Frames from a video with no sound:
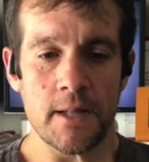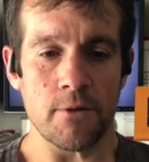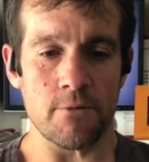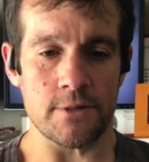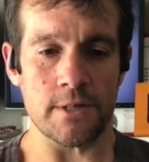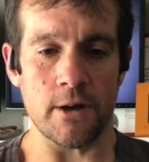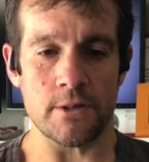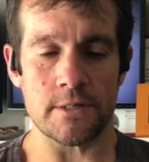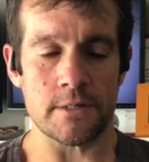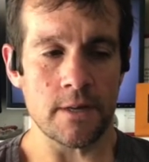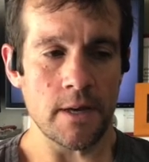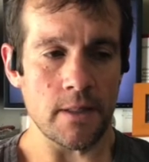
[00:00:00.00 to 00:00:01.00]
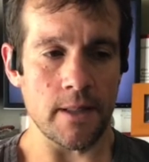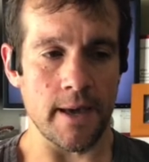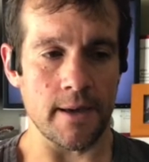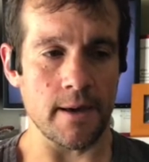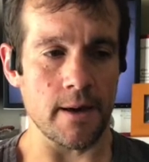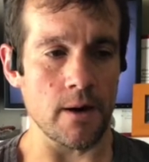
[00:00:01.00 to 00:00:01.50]
the results
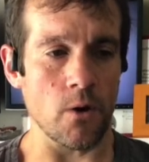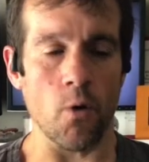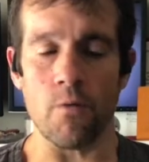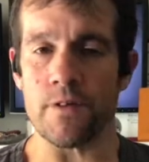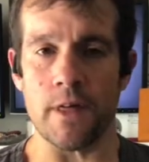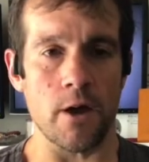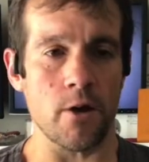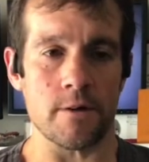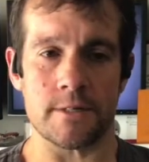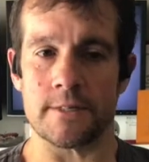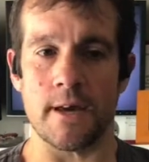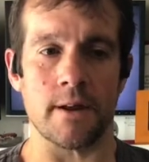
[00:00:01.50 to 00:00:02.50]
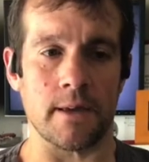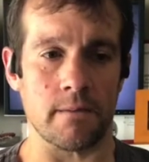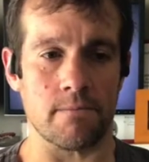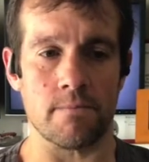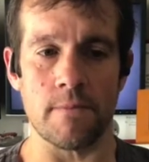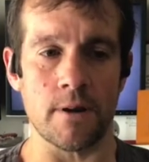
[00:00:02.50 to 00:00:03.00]
like over-the-ear set of,
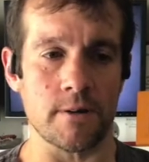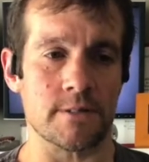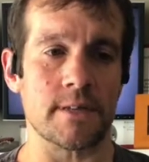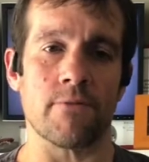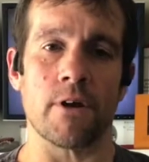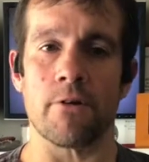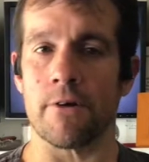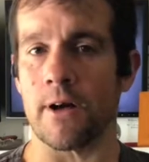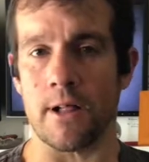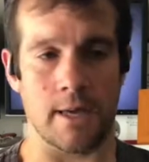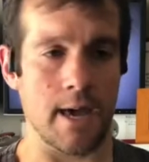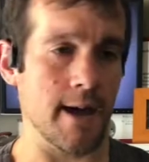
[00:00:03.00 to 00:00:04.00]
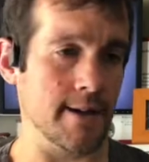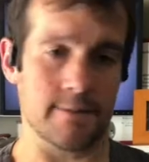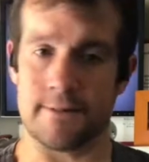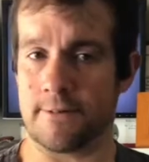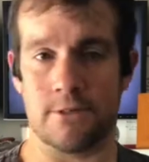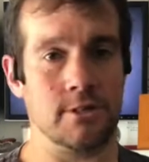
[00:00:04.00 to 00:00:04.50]
you know, $700
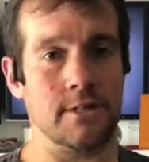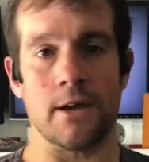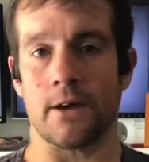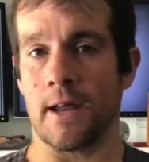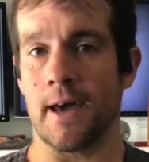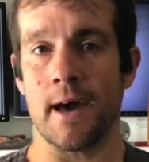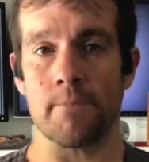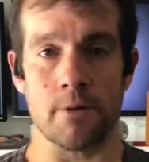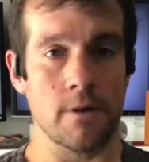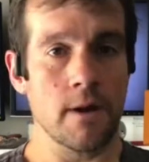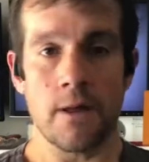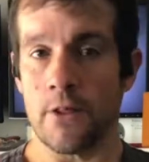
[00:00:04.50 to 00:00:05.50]
cans, just ain't gonna happen.